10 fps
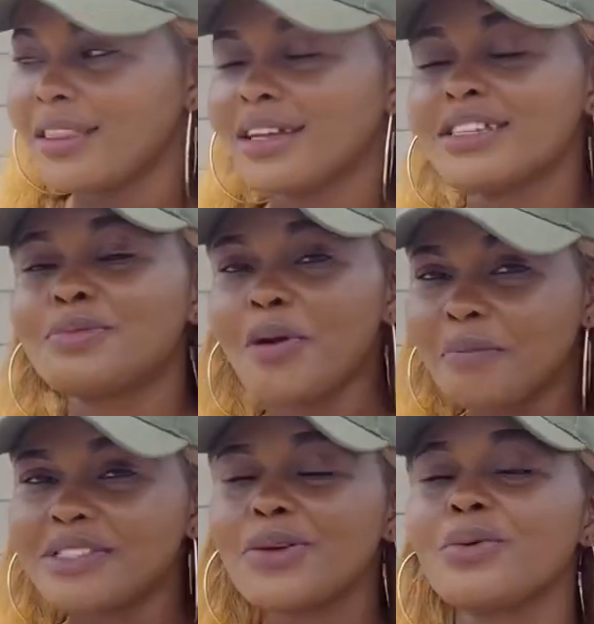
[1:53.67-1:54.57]
Now, this
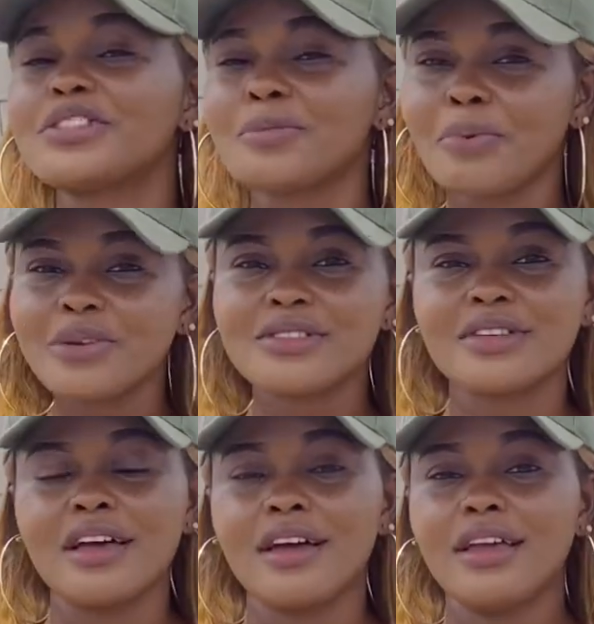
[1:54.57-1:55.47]
property was supposed
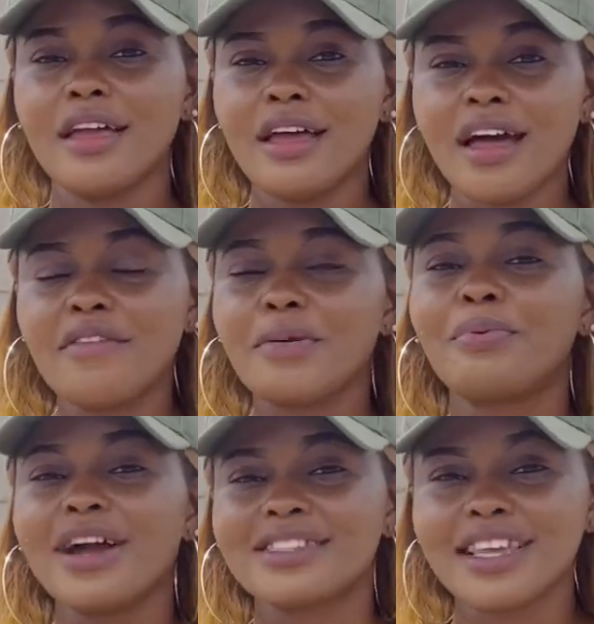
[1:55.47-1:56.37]
to have a
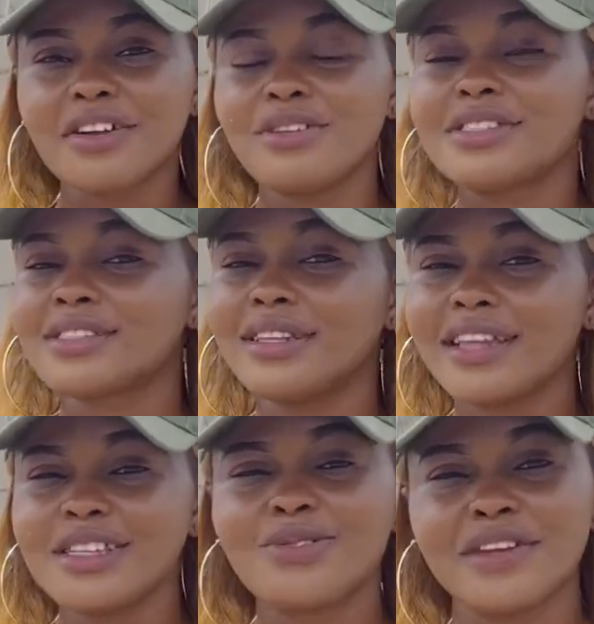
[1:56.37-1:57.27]
price increase
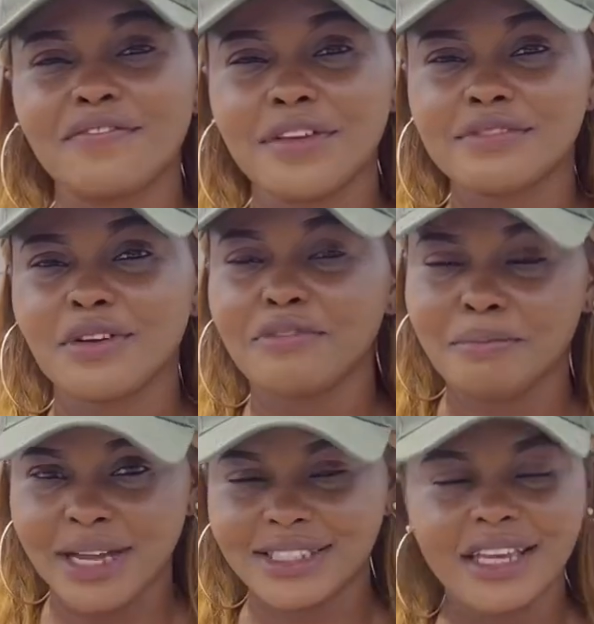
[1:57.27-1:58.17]
today, 25th of
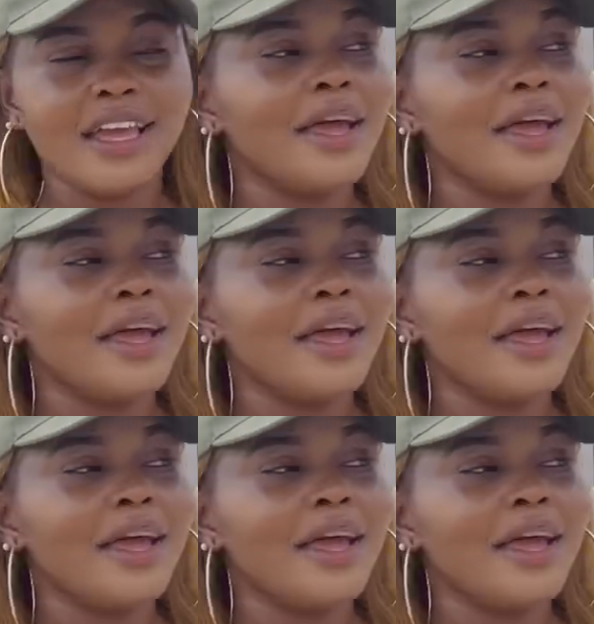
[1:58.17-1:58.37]
March,